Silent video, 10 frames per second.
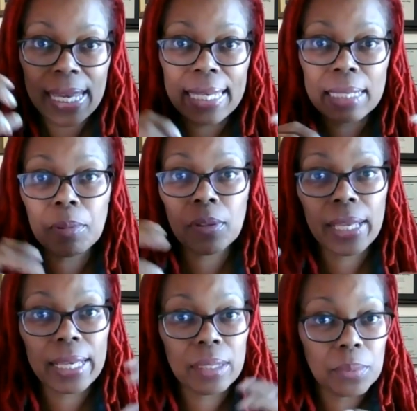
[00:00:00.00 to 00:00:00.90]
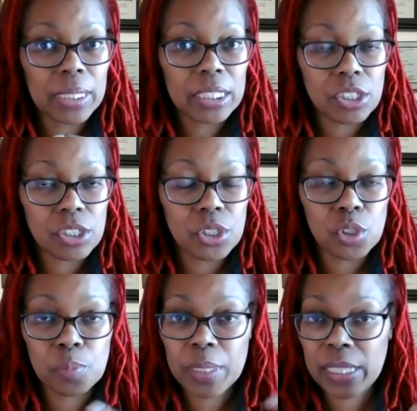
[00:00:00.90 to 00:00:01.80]
able and willing to
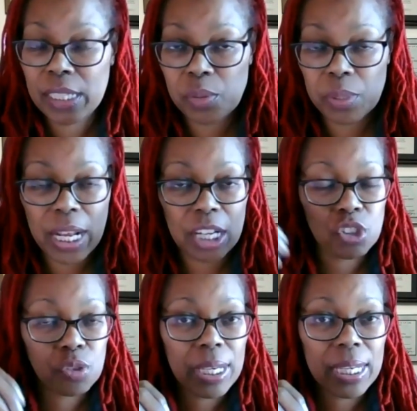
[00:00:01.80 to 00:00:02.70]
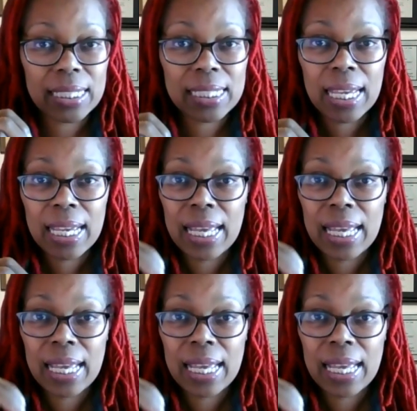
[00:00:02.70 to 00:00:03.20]
do, because we're not trained